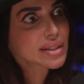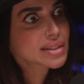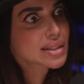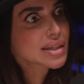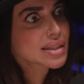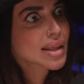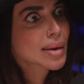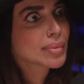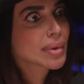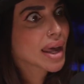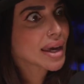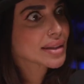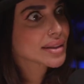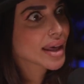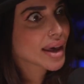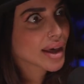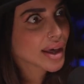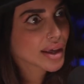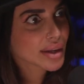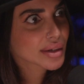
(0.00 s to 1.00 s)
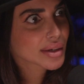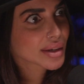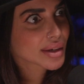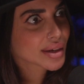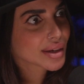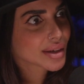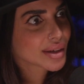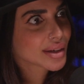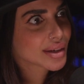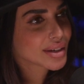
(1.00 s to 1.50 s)
raising them like that?
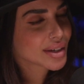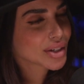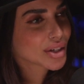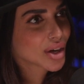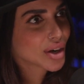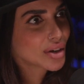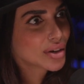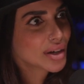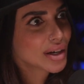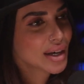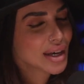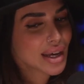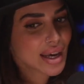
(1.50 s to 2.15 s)
You know?